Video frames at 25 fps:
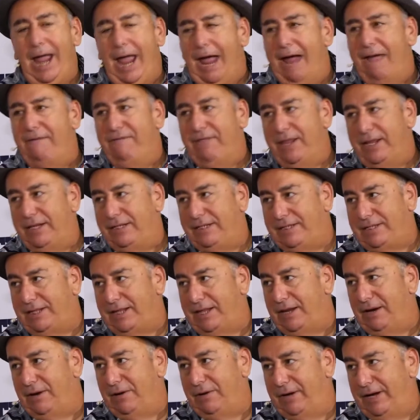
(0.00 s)
I have
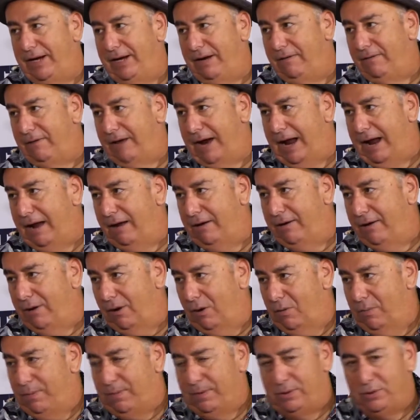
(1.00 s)
this theory
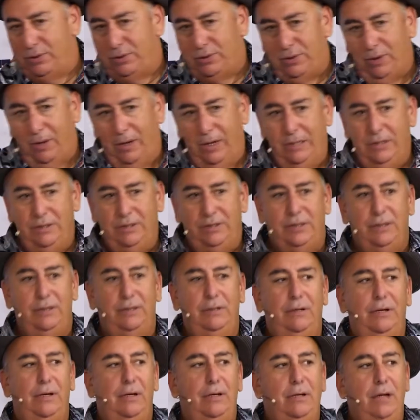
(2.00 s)
around open
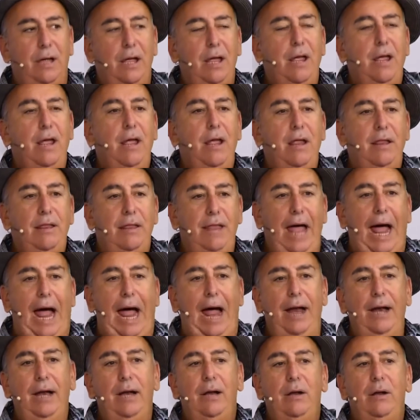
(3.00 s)
source
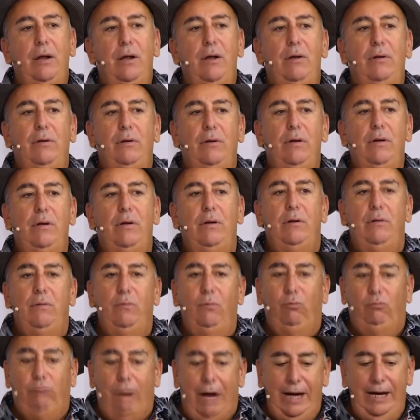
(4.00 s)
that
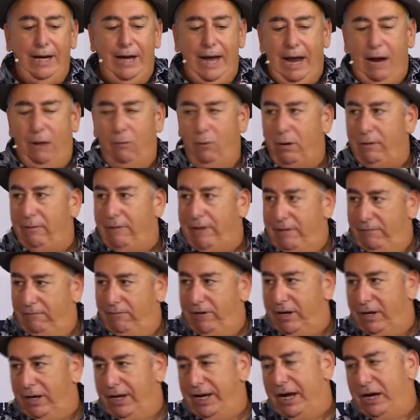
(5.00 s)
right now we're
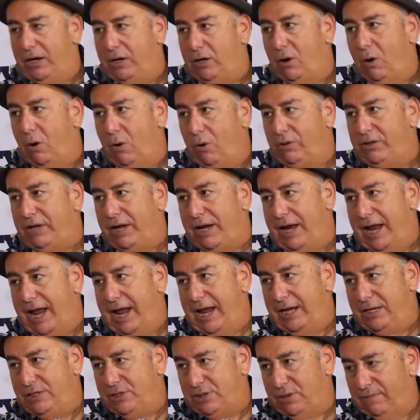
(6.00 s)
in really a
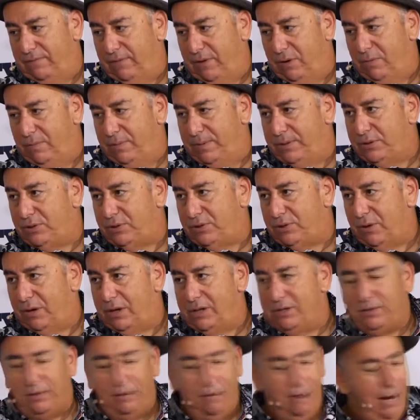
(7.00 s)
golden age of open
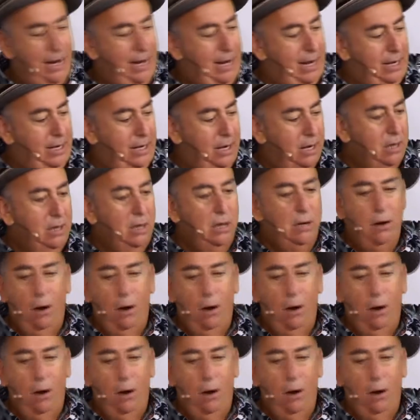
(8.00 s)
source, right? And